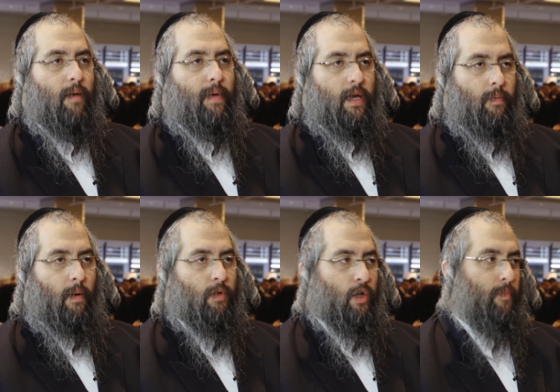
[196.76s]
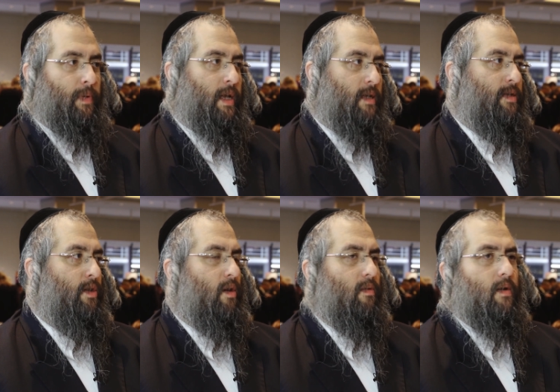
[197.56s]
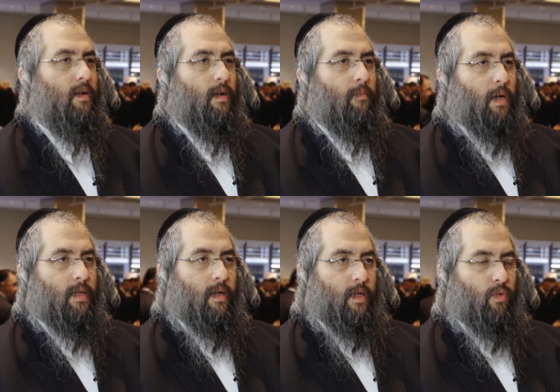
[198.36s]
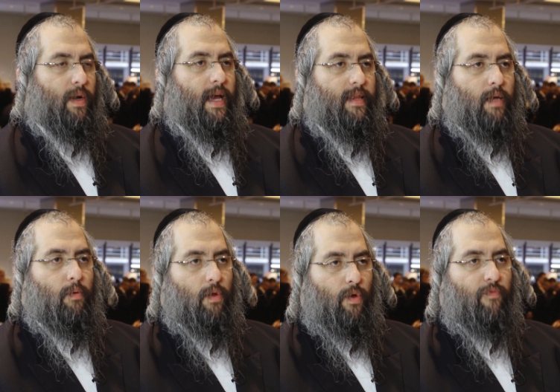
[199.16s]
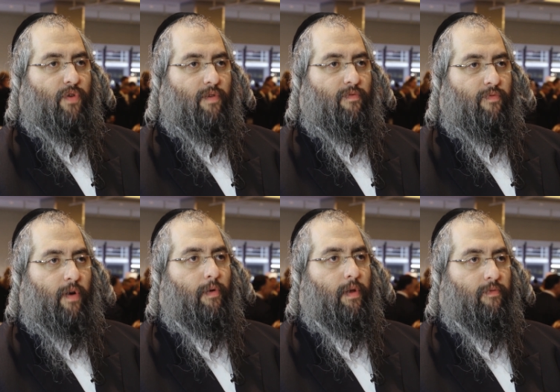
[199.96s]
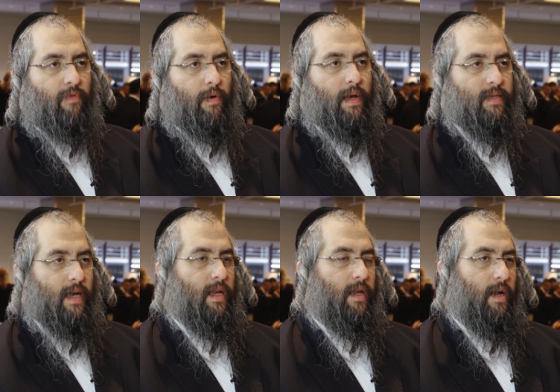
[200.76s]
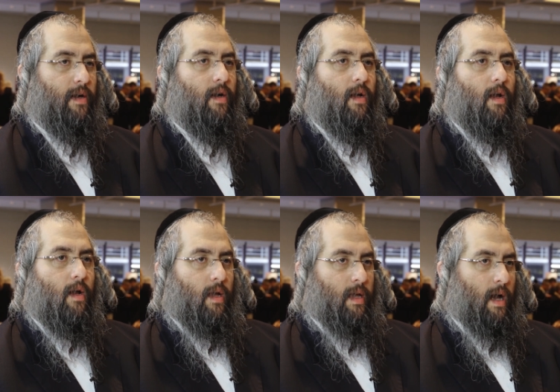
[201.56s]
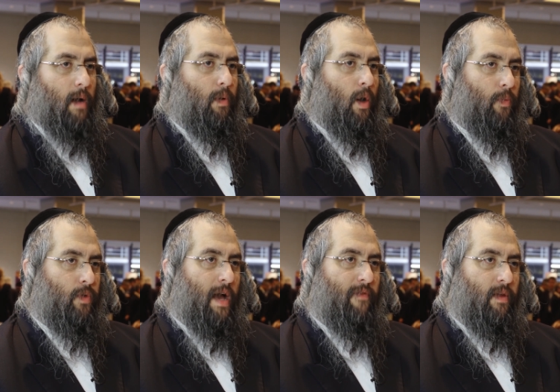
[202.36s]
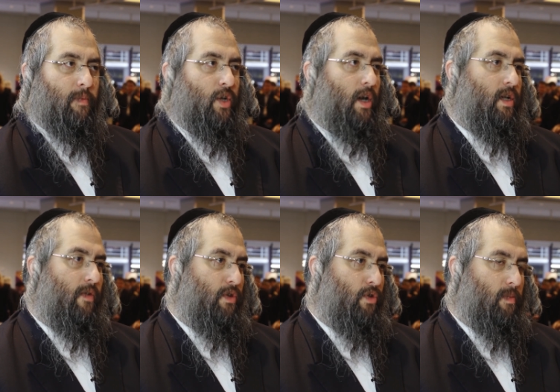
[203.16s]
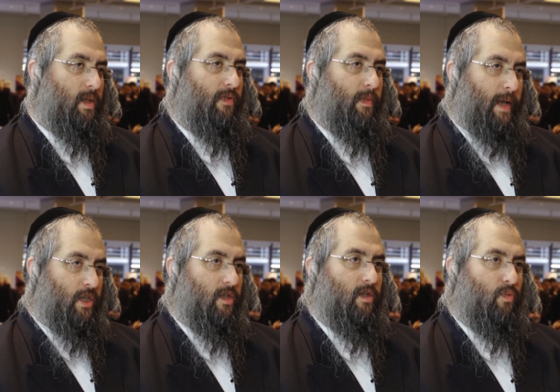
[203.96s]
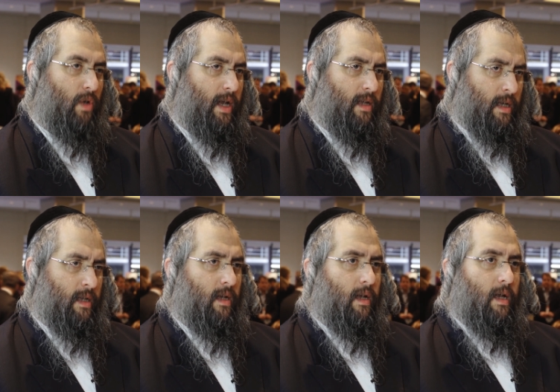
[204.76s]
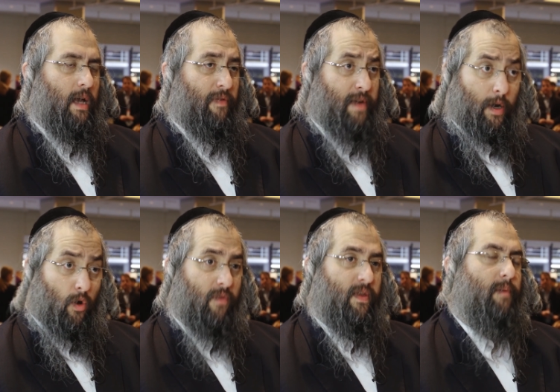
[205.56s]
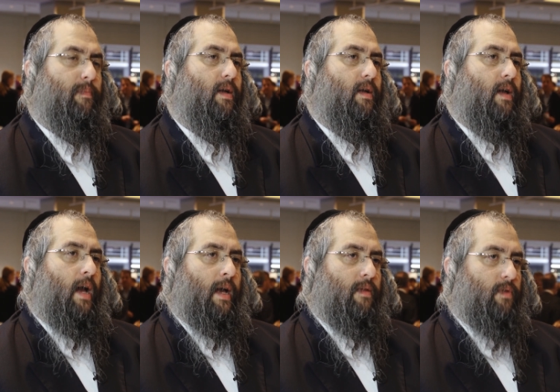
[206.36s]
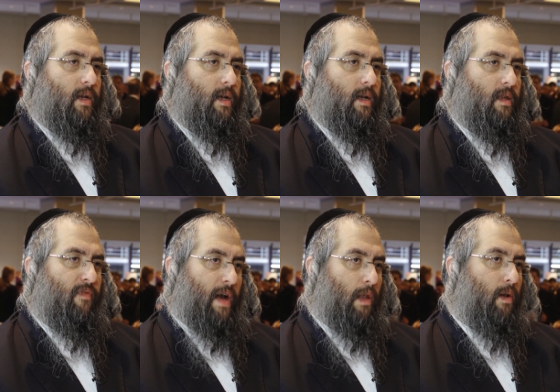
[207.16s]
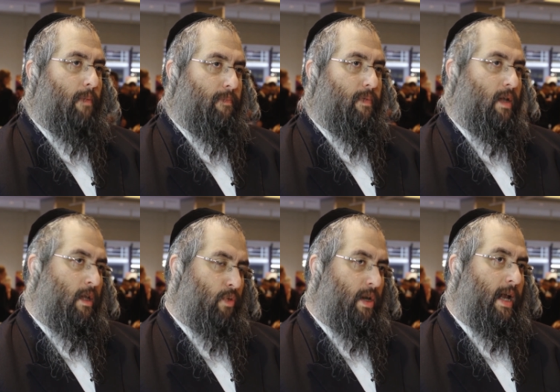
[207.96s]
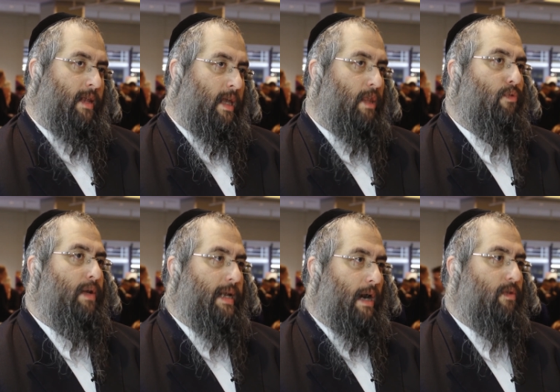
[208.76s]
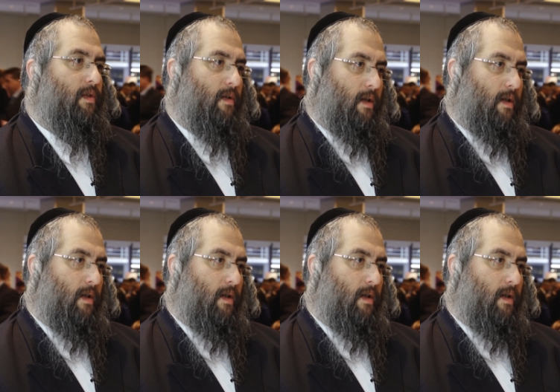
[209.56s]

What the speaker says: being a public company, as you know. But 2018, we're looking for a very, very exciting year. Yeah, we hope to have the majority of the enrollment of the patients in 2018, if not all of them, and the follow-up in 2019, the readout